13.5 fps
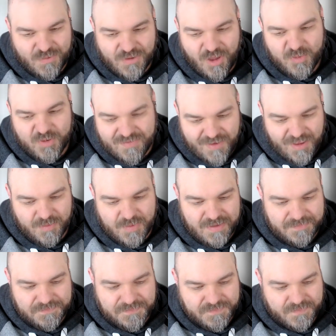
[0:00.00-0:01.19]
We'll help you develop
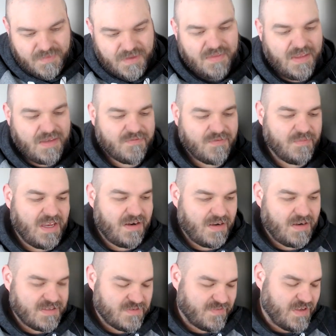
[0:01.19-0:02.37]
it. And then from there,
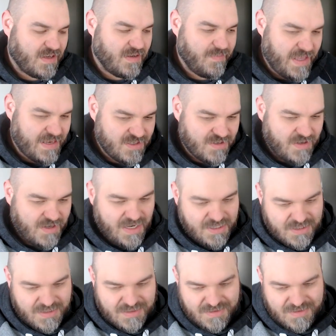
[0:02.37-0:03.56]
I sort of got a manager, an
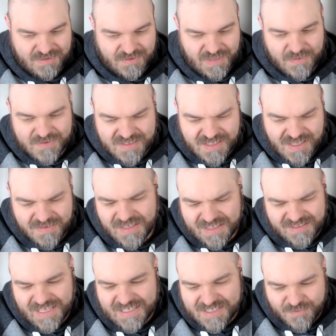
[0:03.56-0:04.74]
agent. So that was that
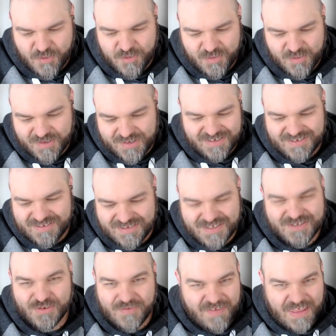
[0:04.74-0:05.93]
like that's a moment when
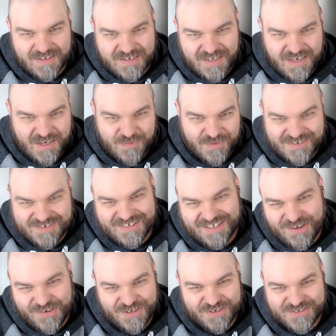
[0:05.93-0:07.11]
sort of validating when it's like,
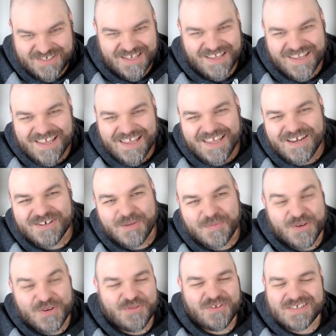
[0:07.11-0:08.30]
oh, here's
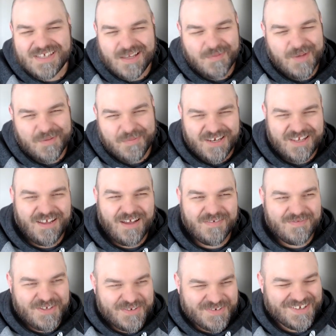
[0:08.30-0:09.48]
somebody who thinks they can make money off of
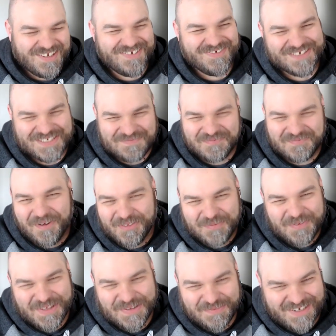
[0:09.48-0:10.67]
you, which is
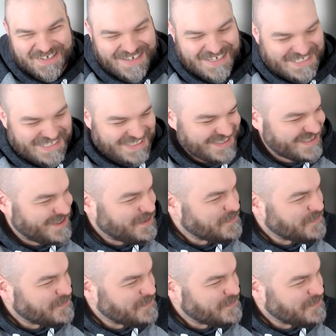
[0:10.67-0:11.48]
ultimately what an agent is.